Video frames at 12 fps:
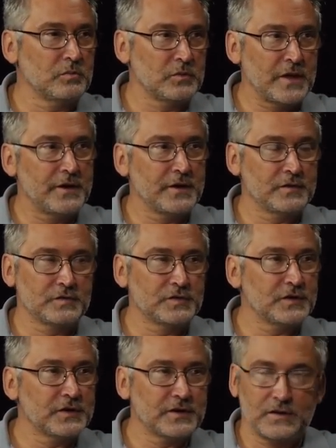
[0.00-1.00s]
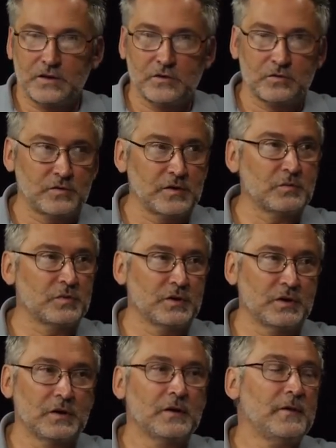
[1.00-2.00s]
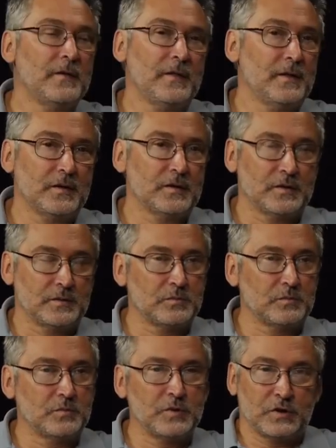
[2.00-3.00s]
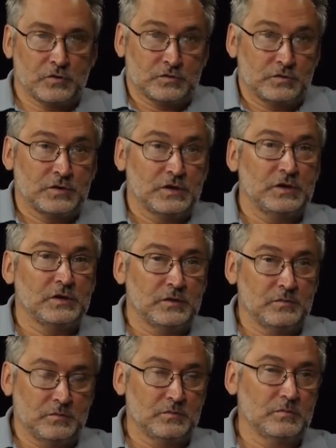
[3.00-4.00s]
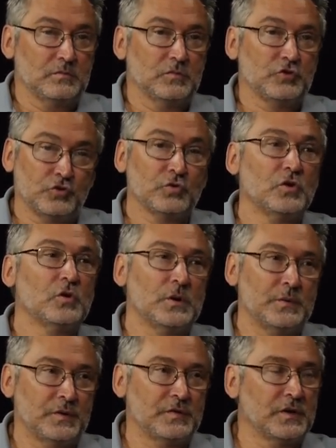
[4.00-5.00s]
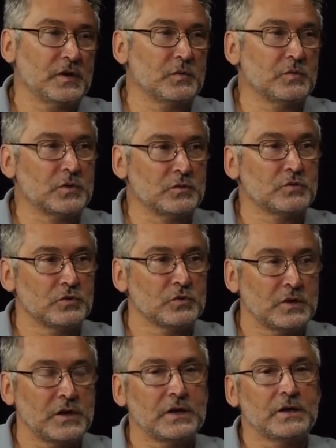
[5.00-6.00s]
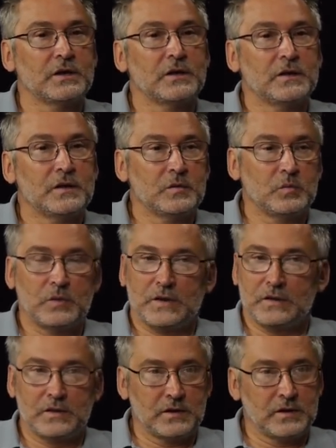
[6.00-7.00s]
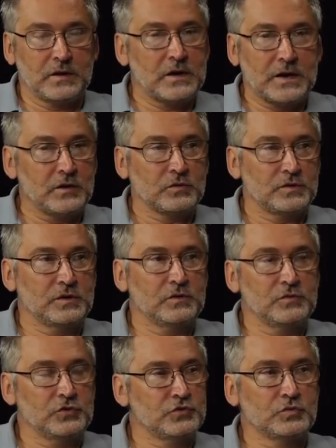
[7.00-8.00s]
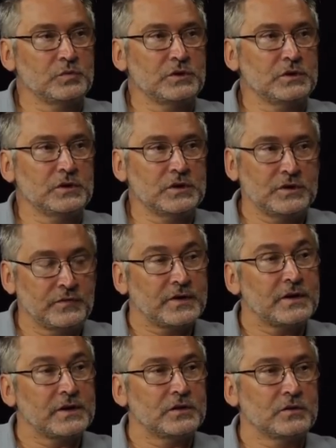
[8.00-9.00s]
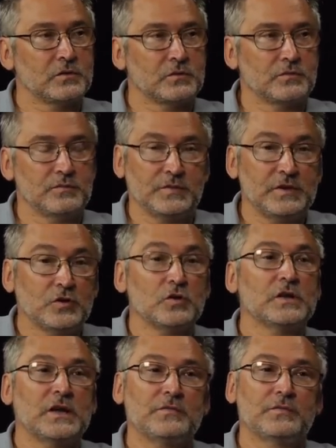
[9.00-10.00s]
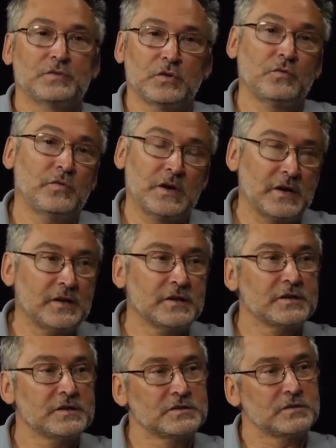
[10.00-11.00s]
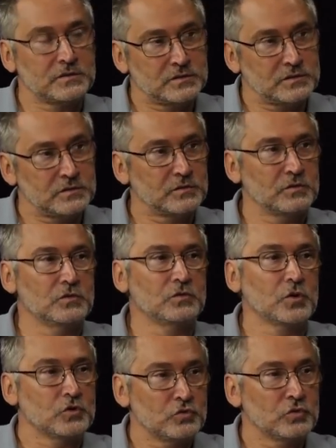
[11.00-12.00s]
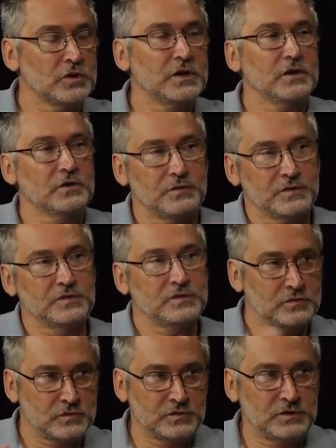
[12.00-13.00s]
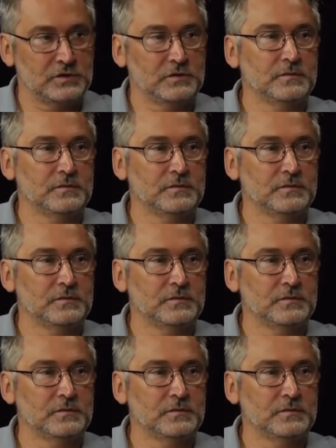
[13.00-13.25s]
take it secretly or something, because he should know everything about what you take. But I don't think we should be afraid of. We don't have so far any reasons not to take it with this or that.